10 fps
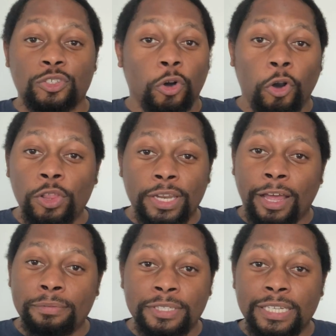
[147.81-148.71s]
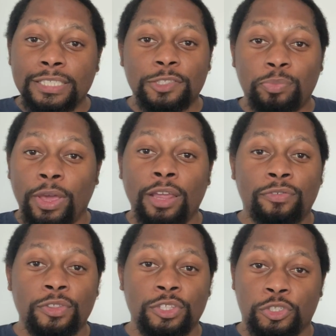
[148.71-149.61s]
all an option is paying
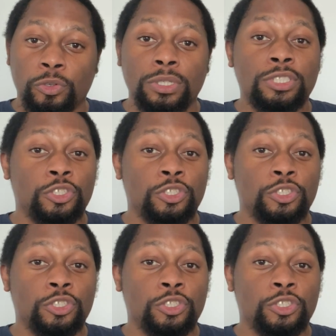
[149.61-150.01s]
for the choice to